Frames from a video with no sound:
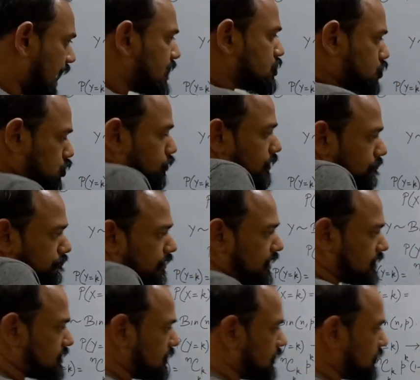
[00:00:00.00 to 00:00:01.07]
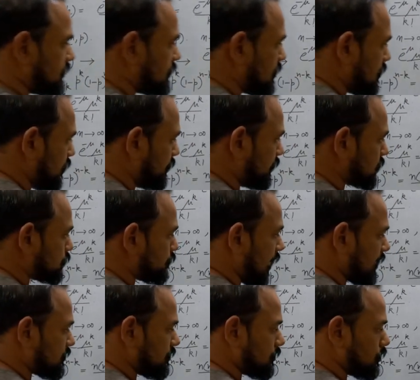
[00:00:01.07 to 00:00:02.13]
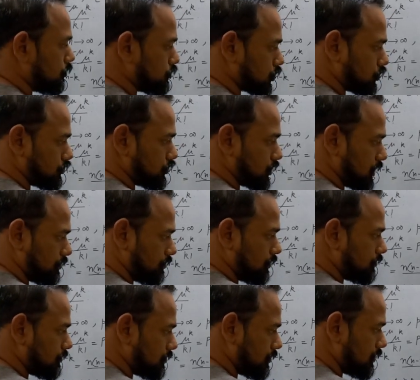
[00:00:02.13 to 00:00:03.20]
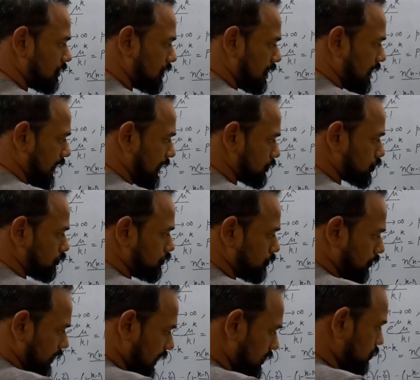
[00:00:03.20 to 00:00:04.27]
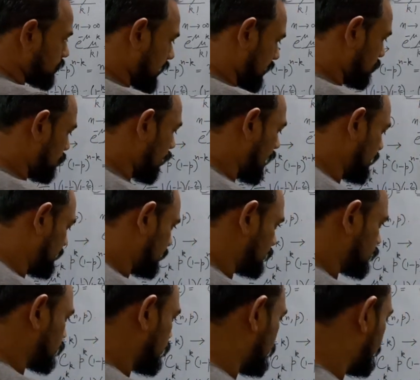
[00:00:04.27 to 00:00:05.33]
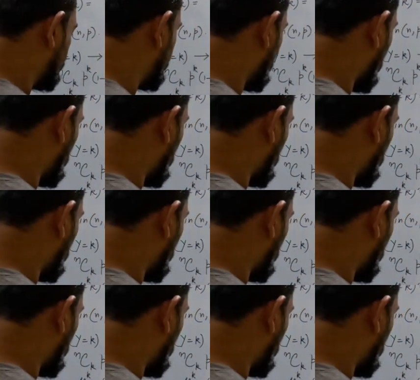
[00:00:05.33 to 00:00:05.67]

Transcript: n to infinity, this factor goes to 0, and so you get a 1. So